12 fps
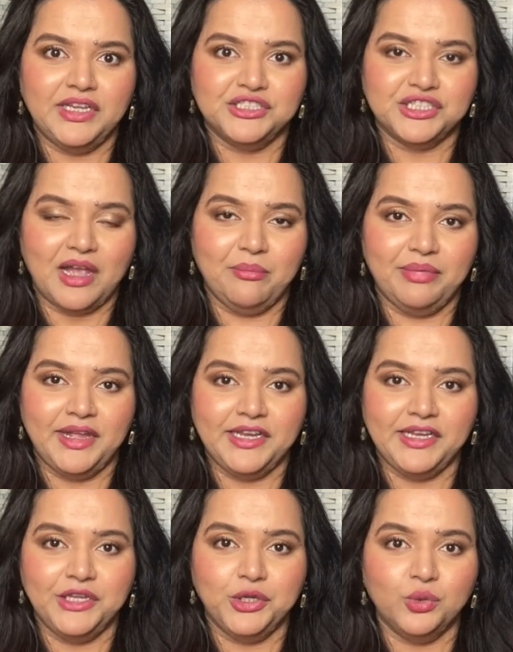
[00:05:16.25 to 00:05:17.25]

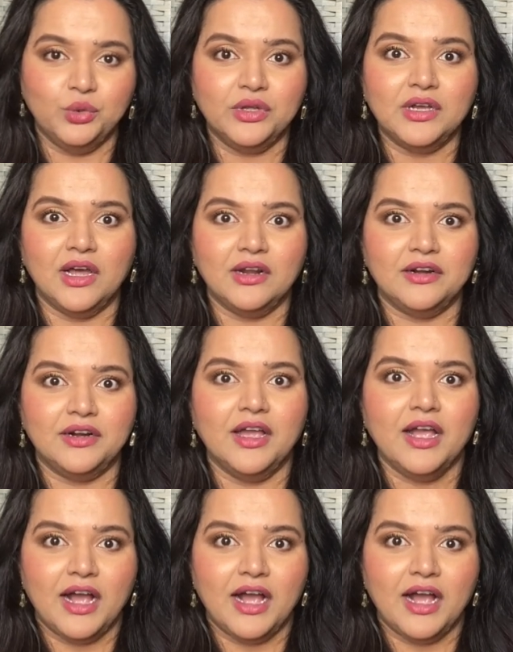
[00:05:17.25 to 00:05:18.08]
champagne-y nude colored